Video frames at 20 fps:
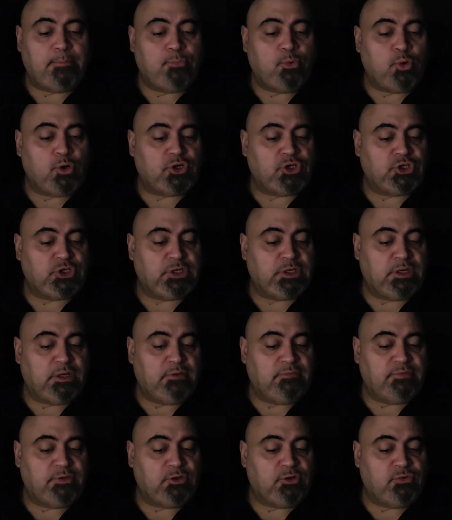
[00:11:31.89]
portion
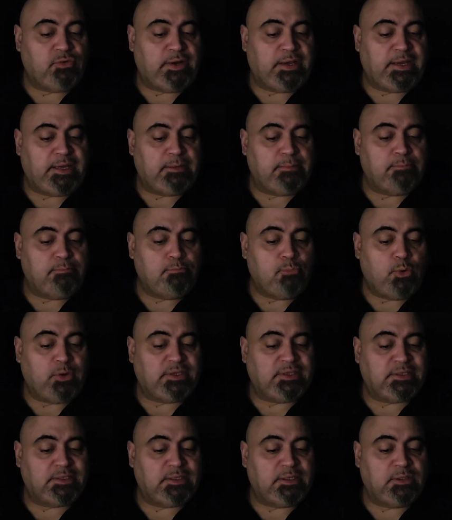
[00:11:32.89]
of the grain
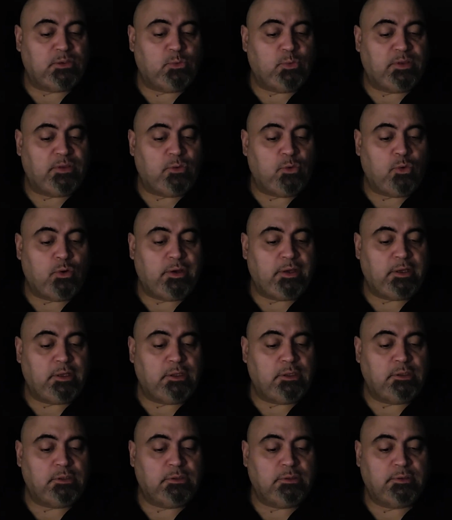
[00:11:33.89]
moistened with
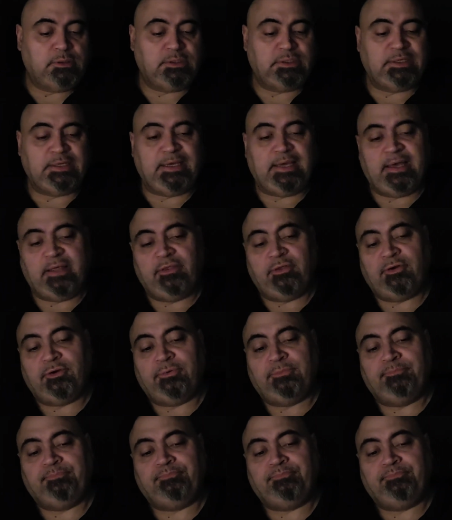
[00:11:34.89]
oil together